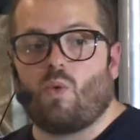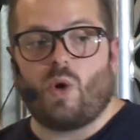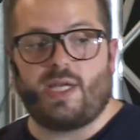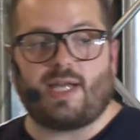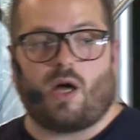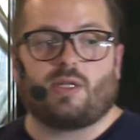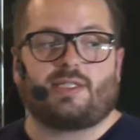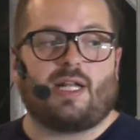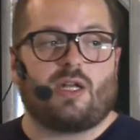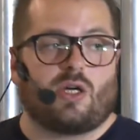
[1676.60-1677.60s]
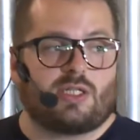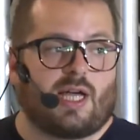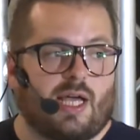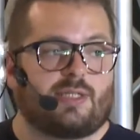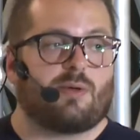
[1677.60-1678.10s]
without they
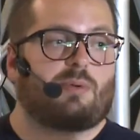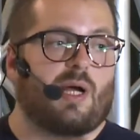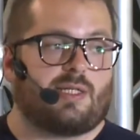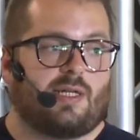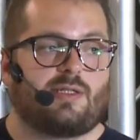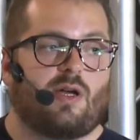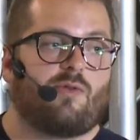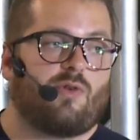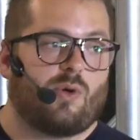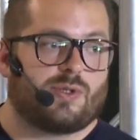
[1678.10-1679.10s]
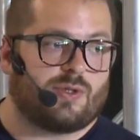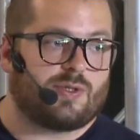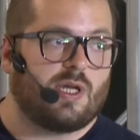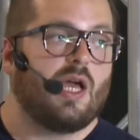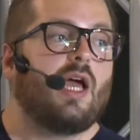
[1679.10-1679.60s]
notice the presence of
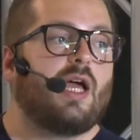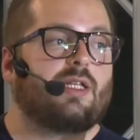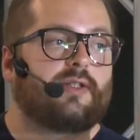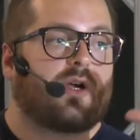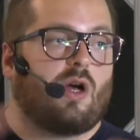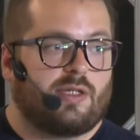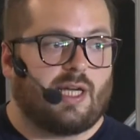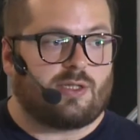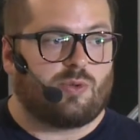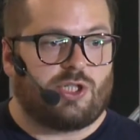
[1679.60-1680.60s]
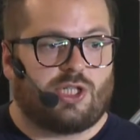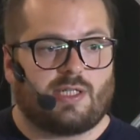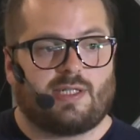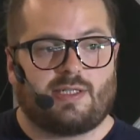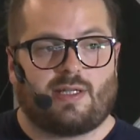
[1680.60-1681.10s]
others. It's a context switching
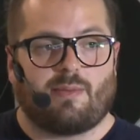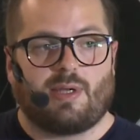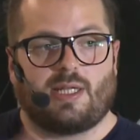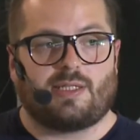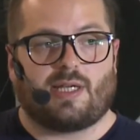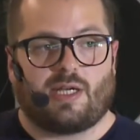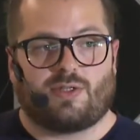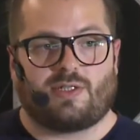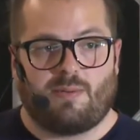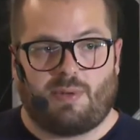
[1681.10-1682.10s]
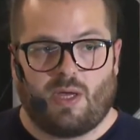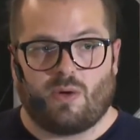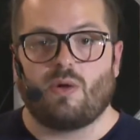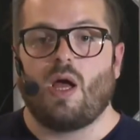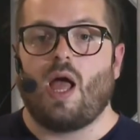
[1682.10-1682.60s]
system inside the
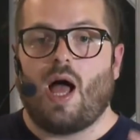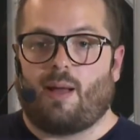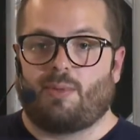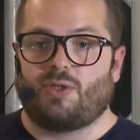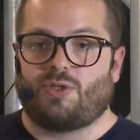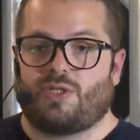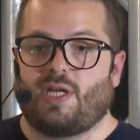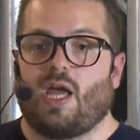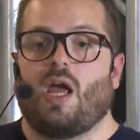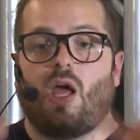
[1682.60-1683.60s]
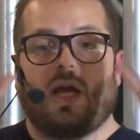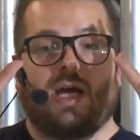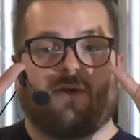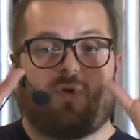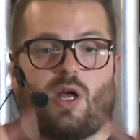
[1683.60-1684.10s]
CPU, able to say,
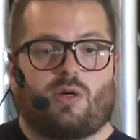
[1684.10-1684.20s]
if one